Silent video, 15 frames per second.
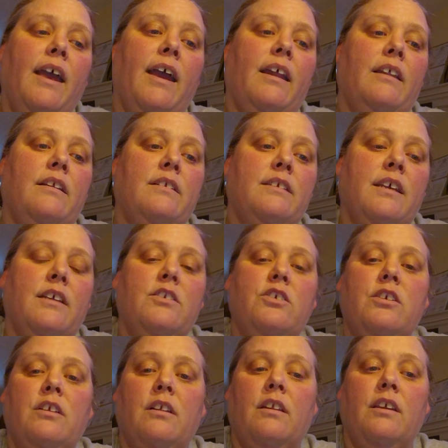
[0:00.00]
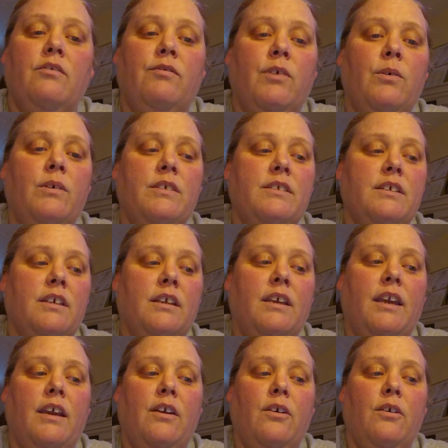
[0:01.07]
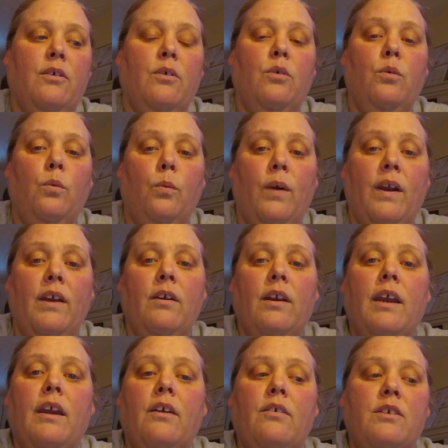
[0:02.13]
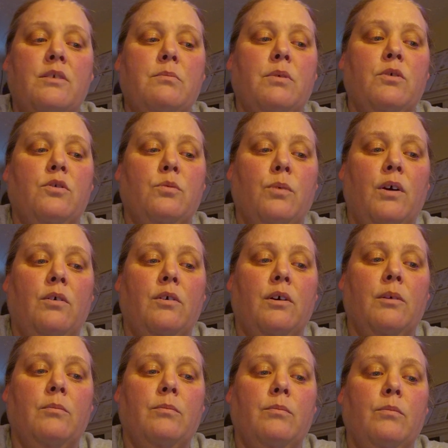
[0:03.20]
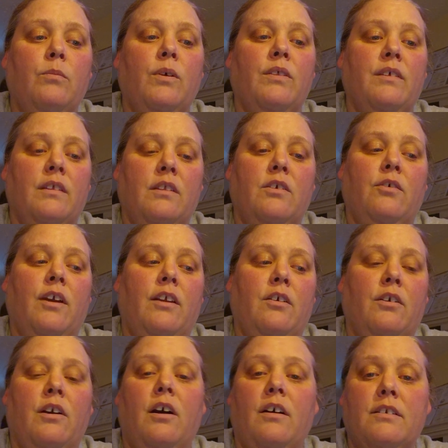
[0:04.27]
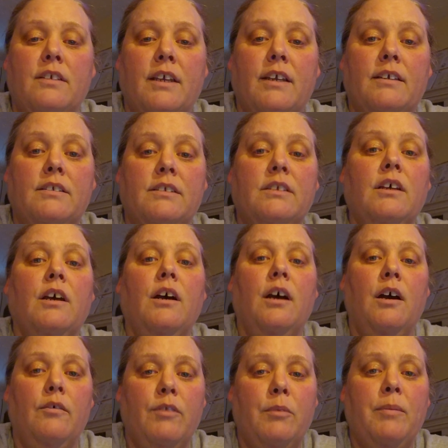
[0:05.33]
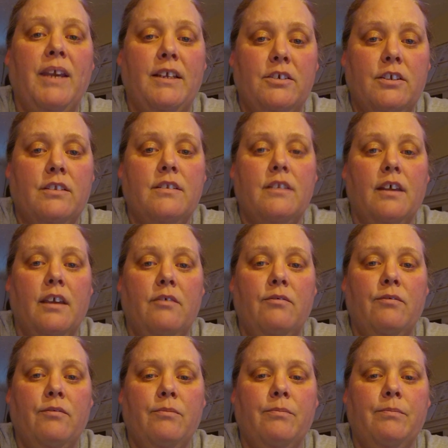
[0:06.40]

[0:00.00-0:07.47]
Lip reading: and intentionally focusing care where care is most welcome within the greater context of the patient's life.